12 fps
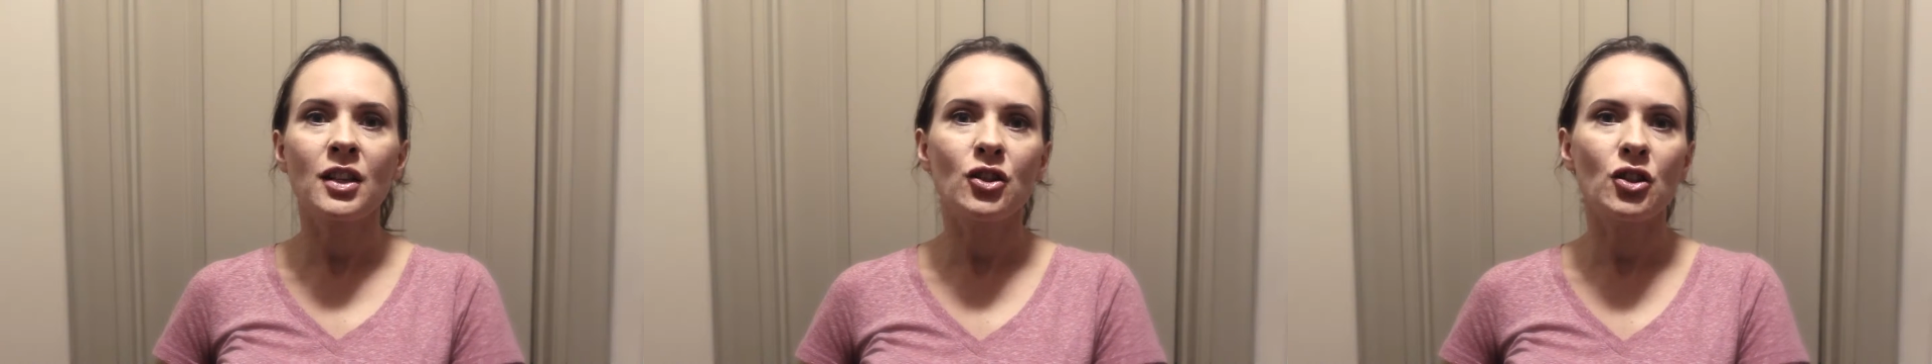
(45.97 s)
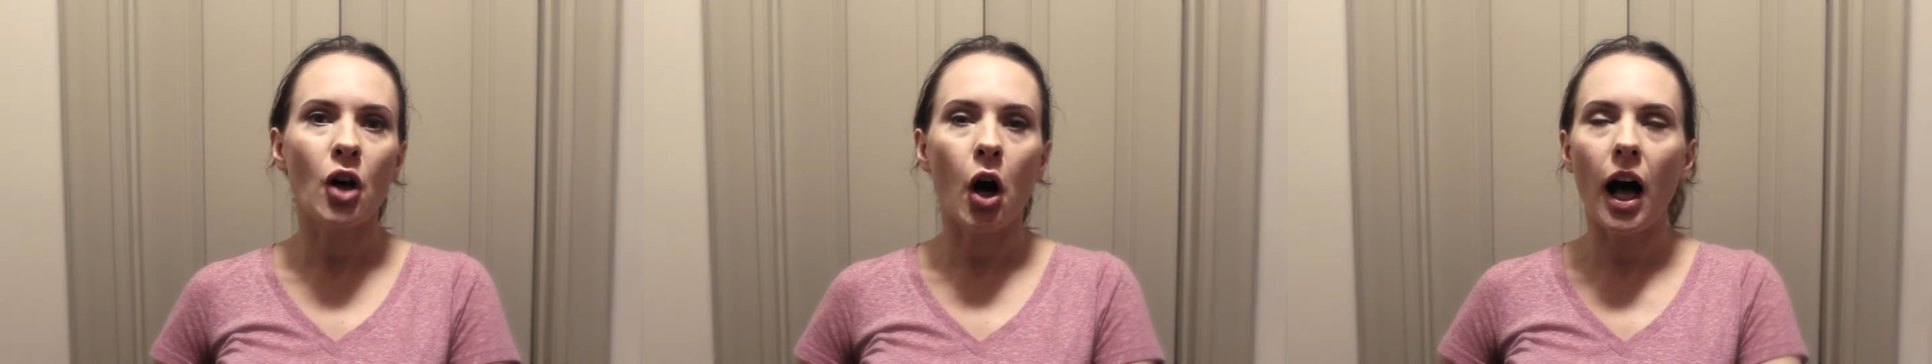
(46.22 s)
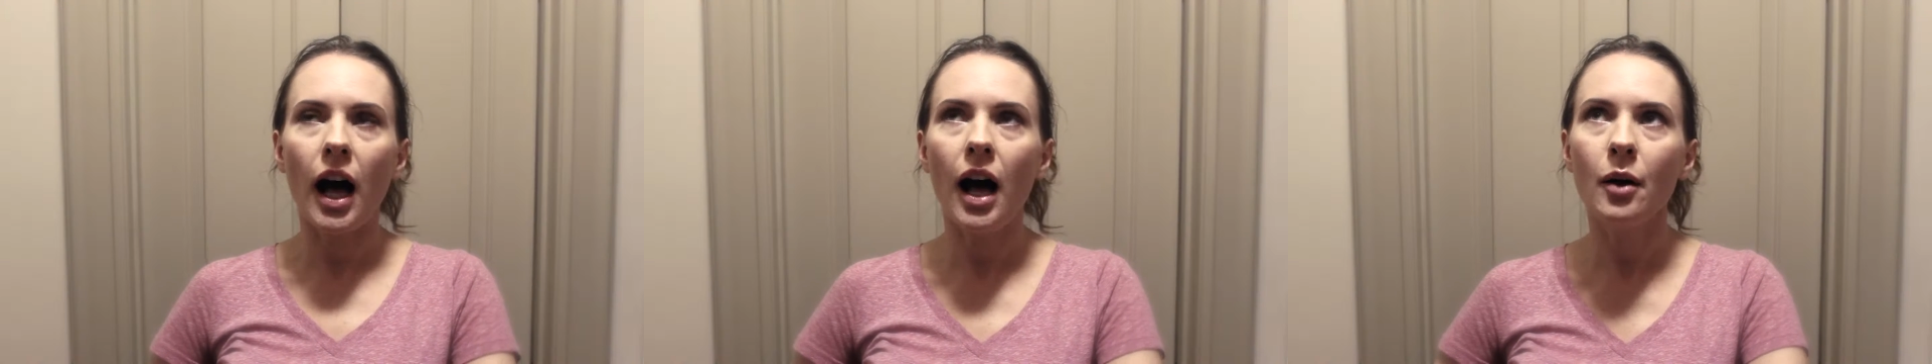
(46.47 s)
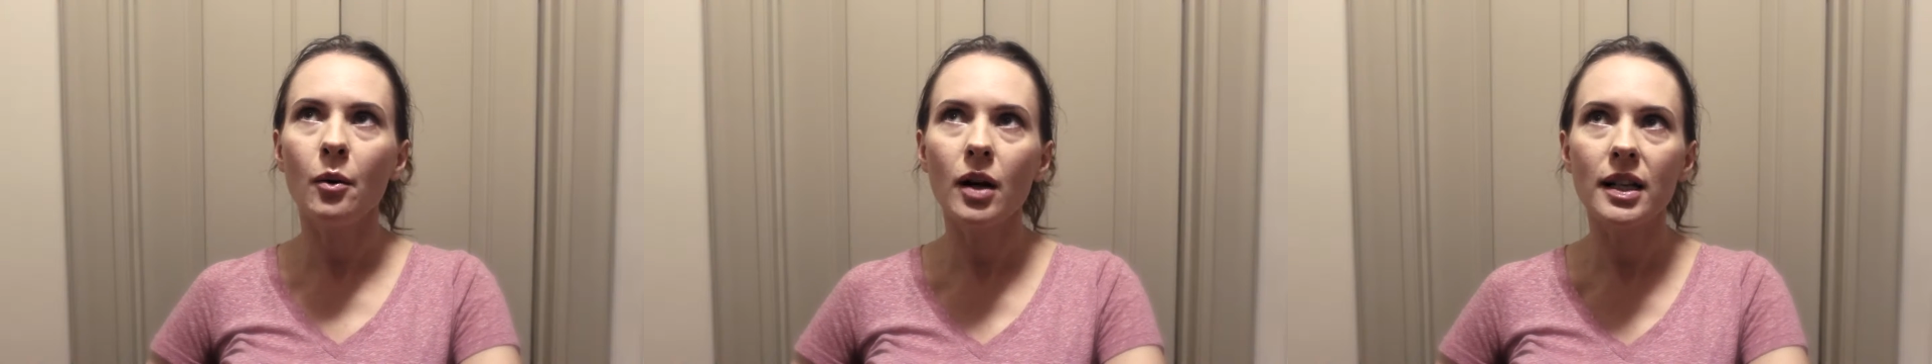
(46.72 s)
So
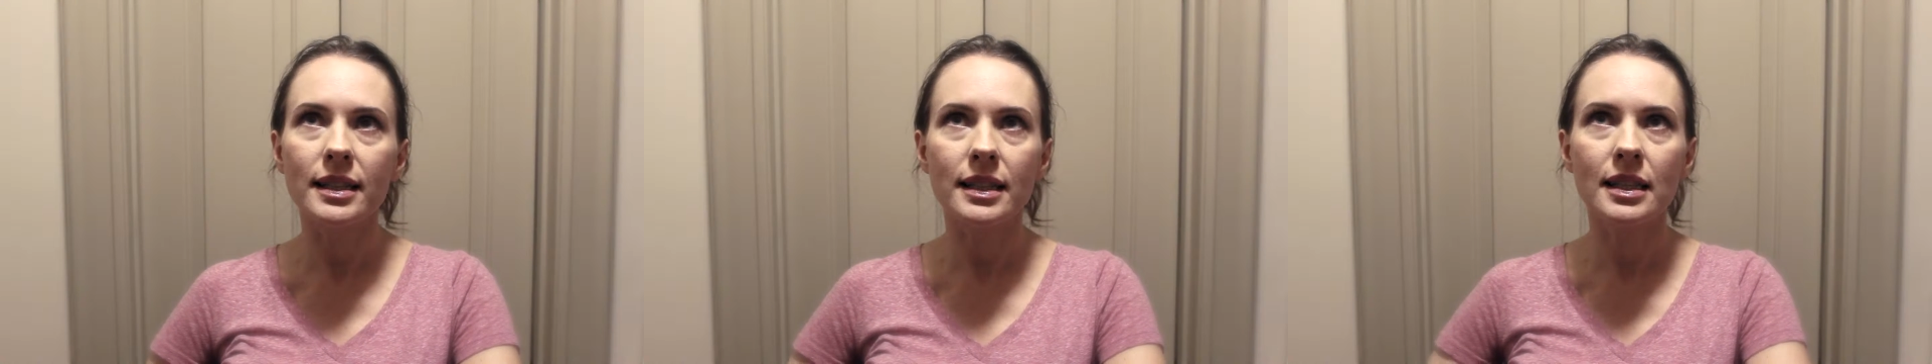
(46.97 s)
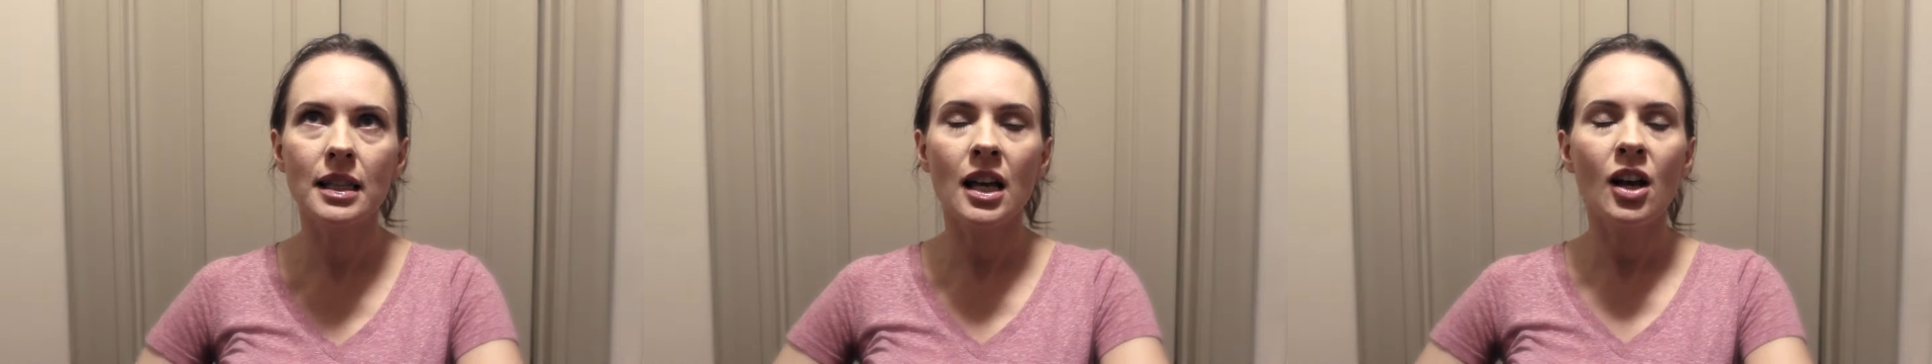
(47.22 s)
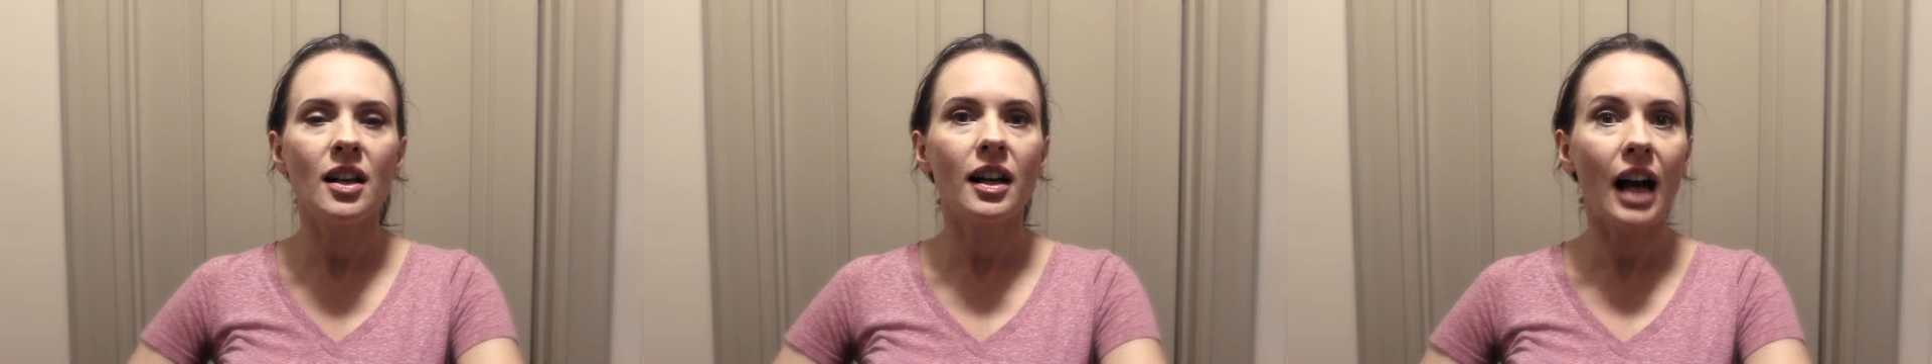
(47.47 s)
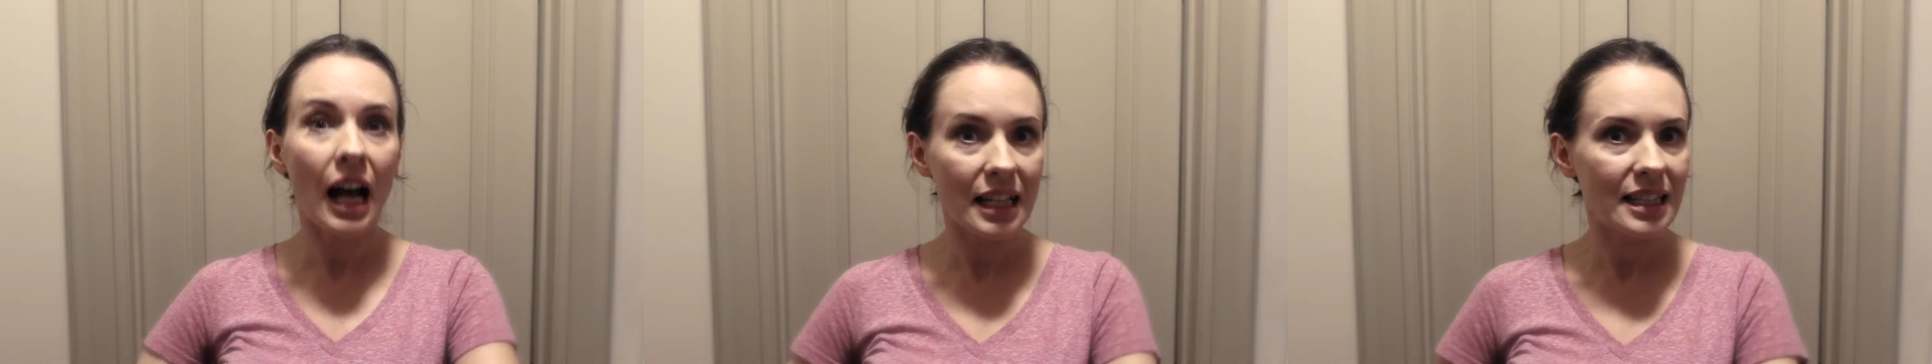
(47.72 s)
I was
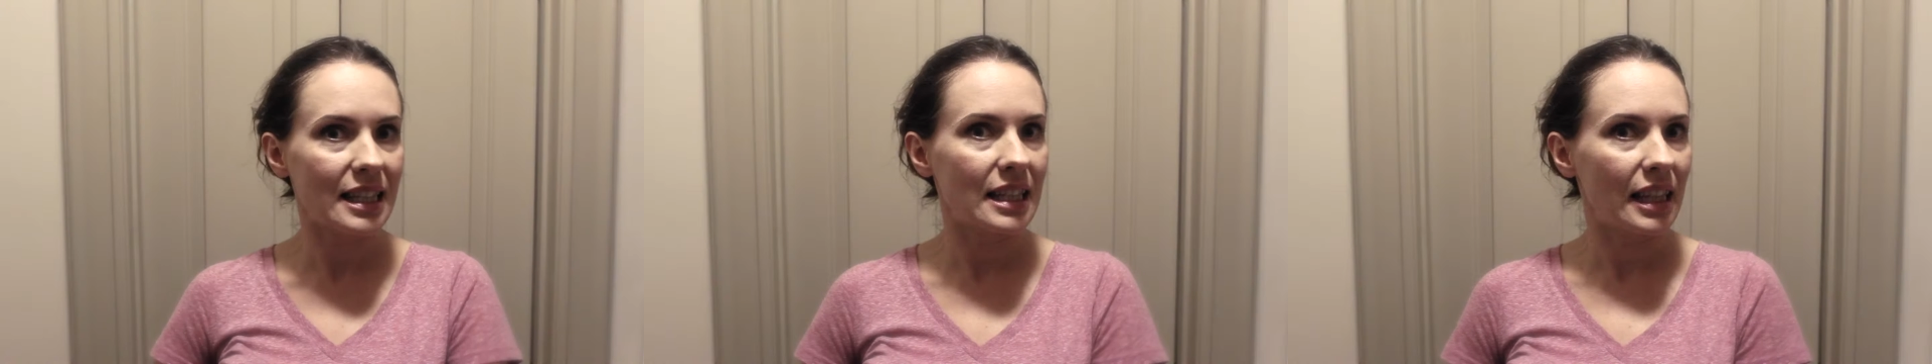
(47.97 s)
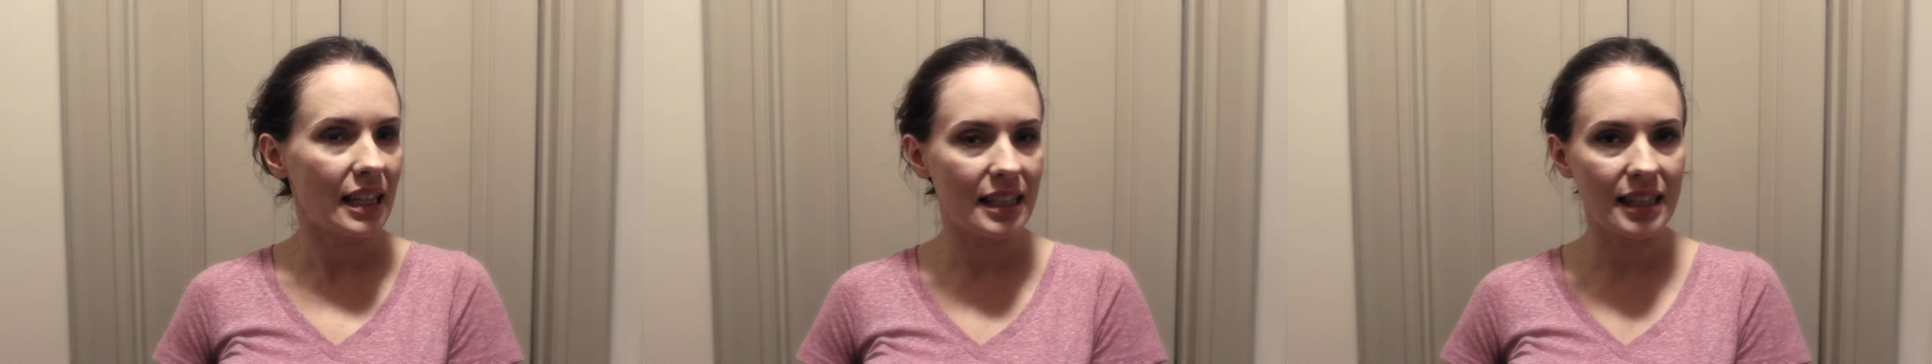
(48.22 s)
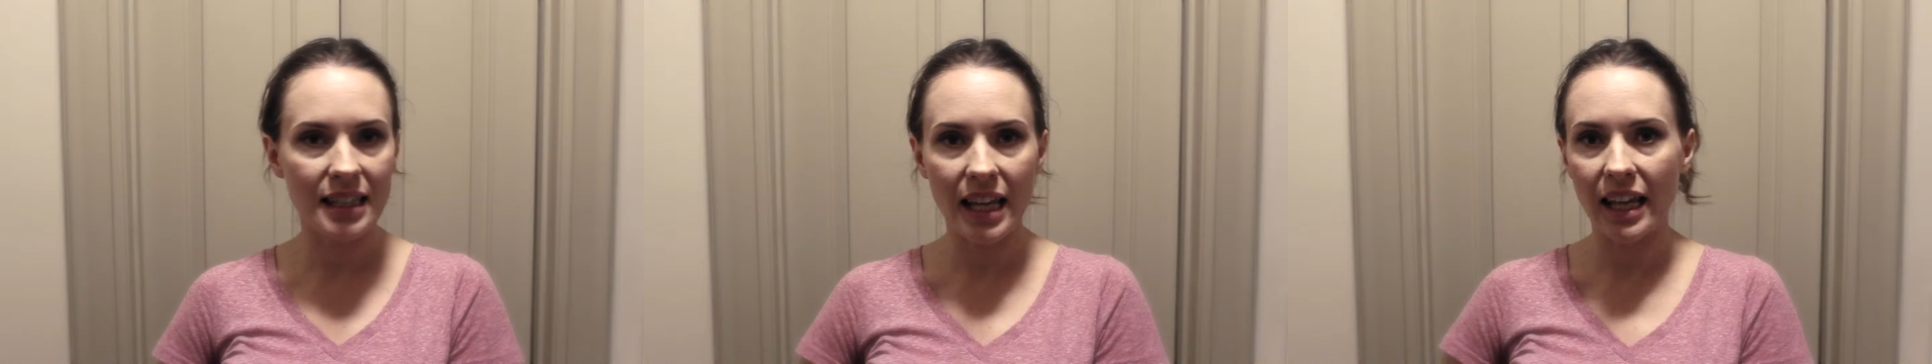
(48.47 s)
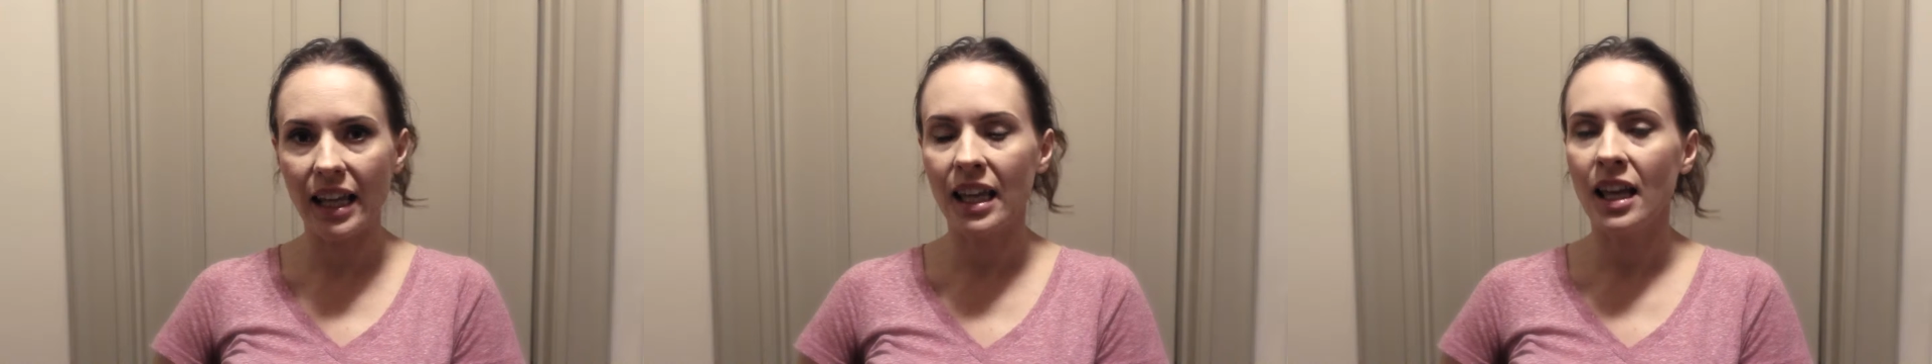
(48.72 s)
constantly
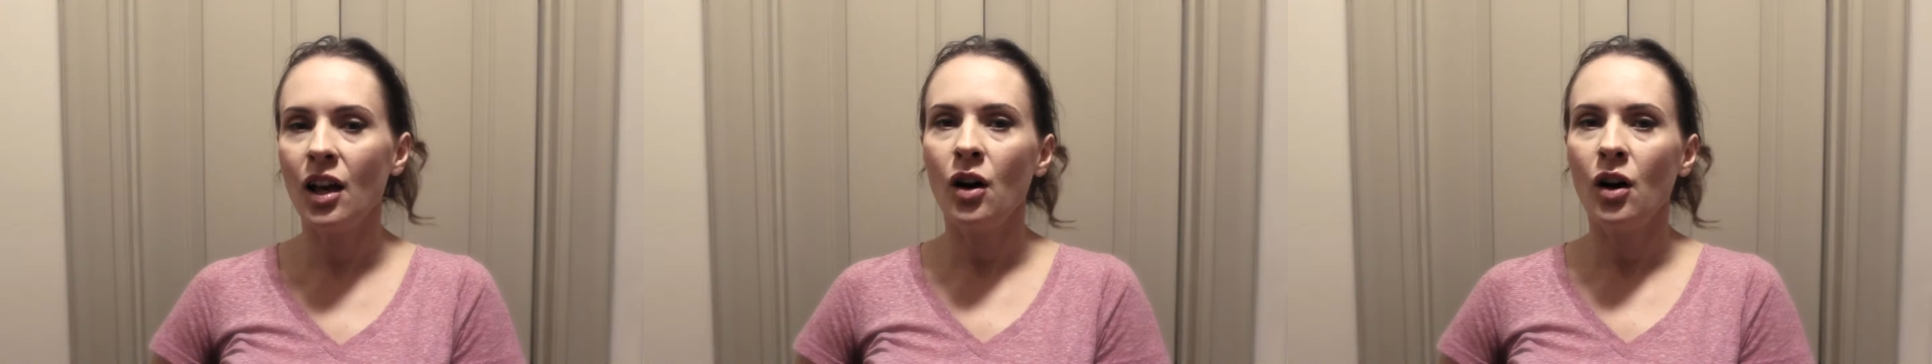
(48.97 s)
sick.